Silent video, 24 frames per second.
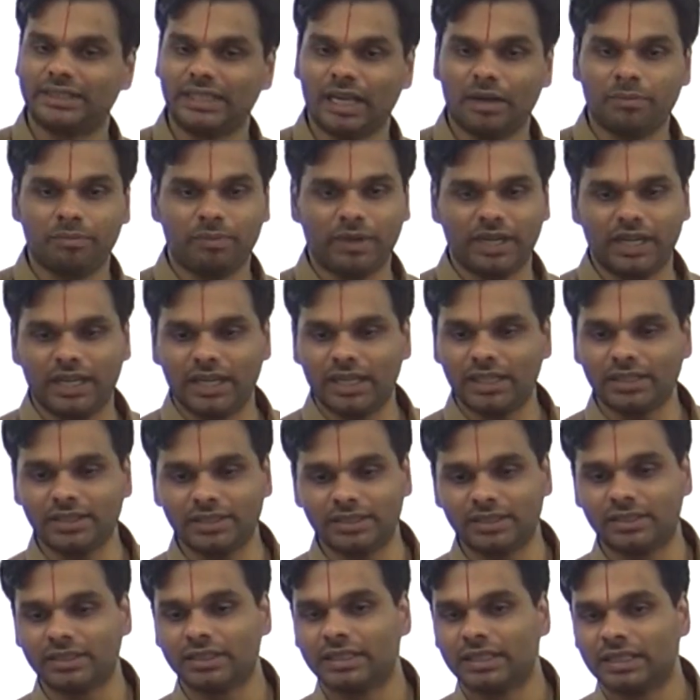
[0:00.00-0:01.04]
Example is
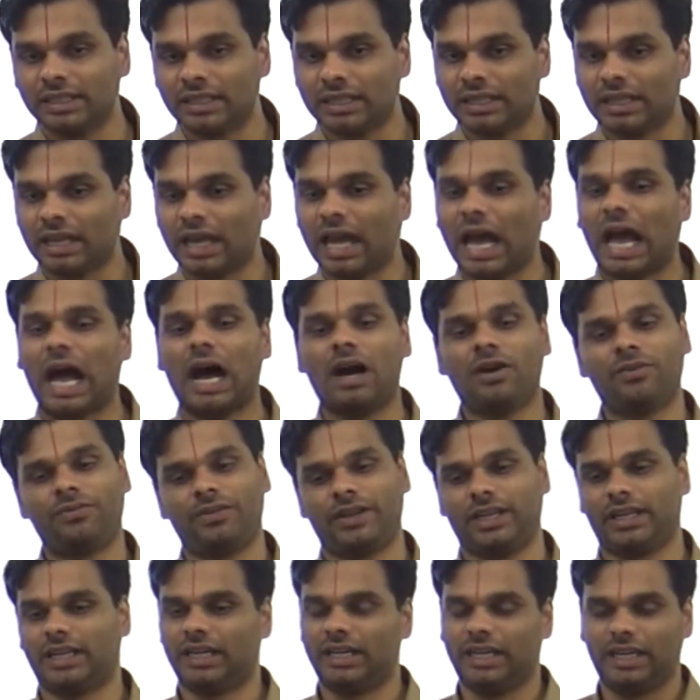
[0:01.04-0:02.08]

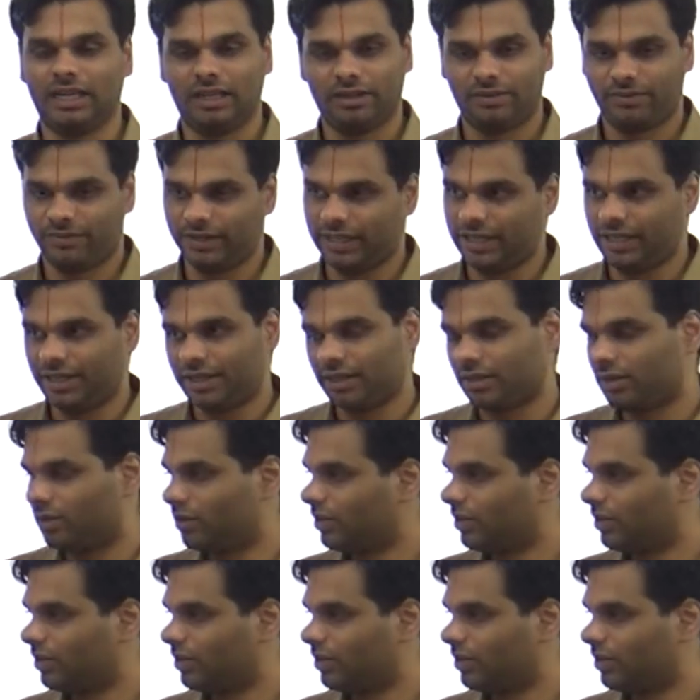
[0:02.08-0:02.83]
African elephant,